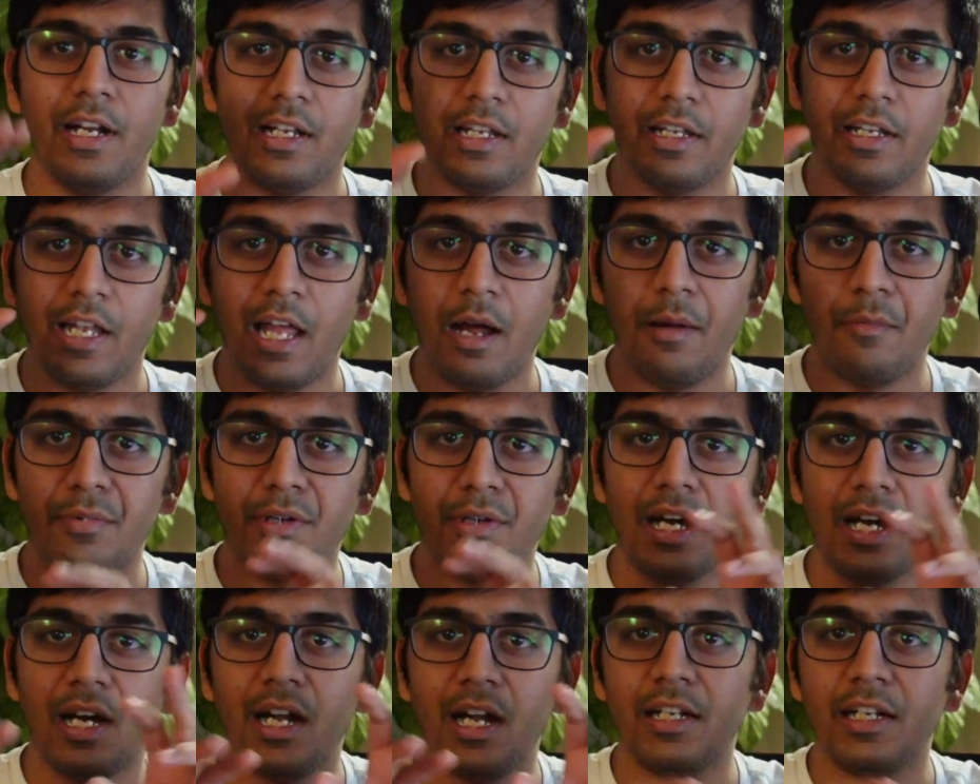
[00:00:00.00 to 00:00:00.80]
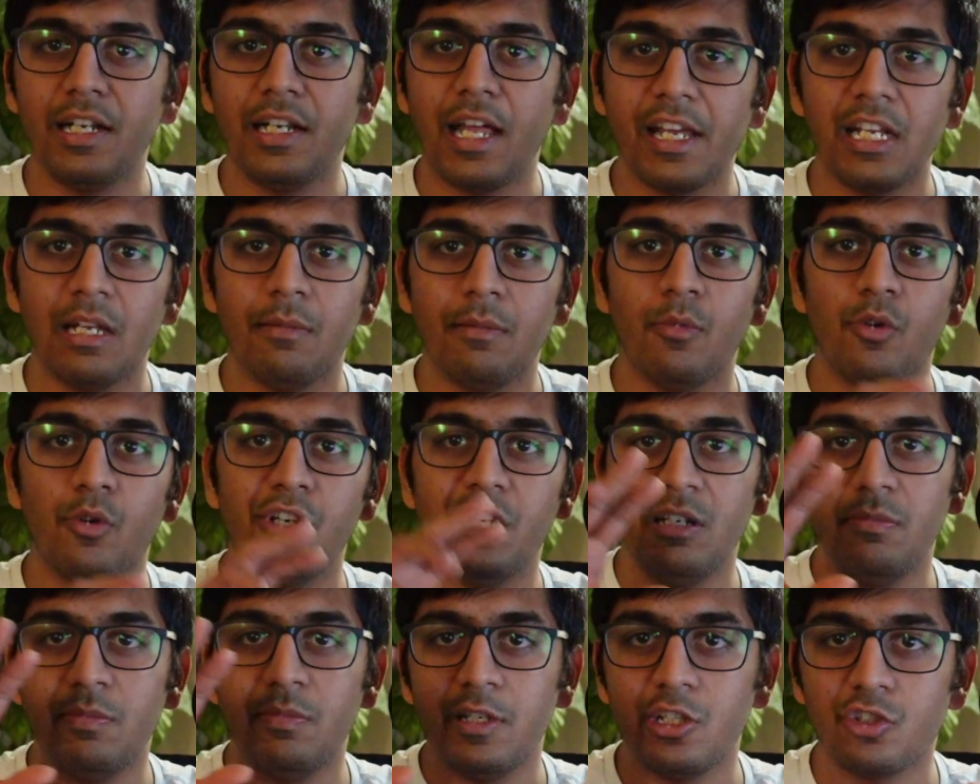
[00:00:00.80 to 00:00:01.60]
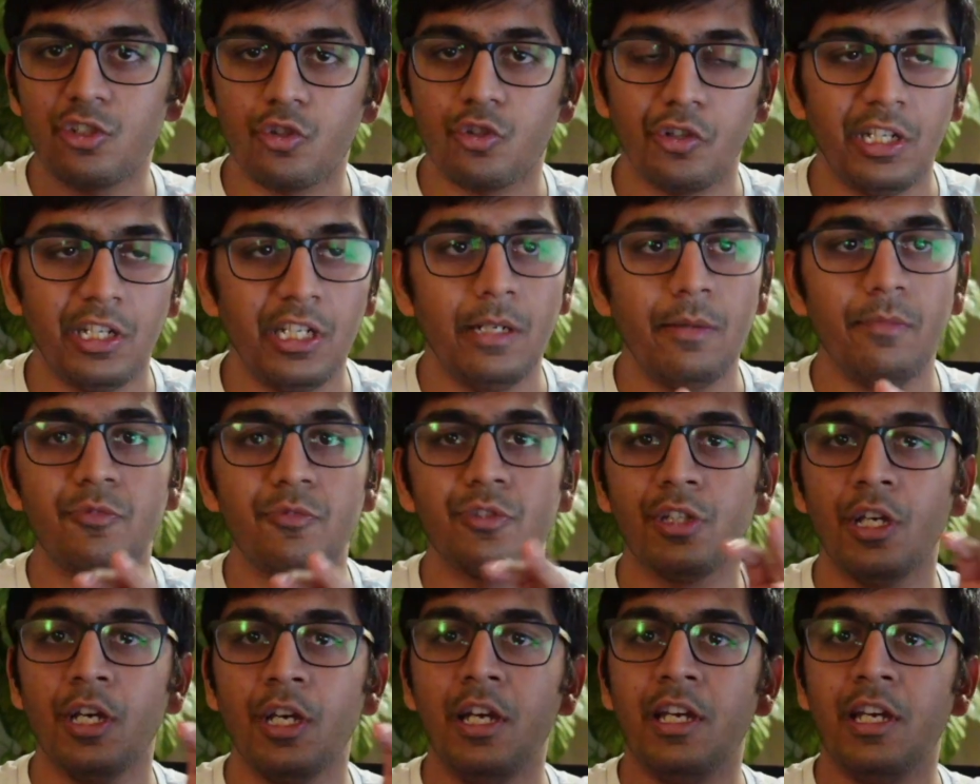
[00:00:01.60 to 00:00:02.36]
Lambda, DynamoDB streams,